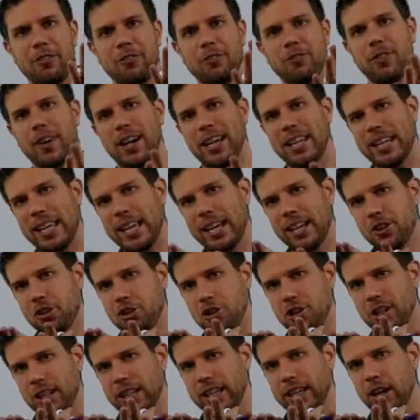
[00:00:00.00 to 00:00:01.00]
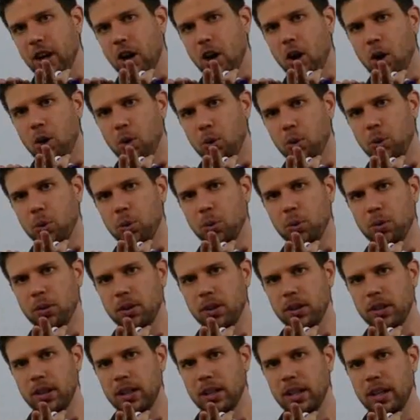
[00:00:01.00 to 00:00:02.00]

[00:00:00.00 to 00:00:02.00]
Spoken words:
financially whole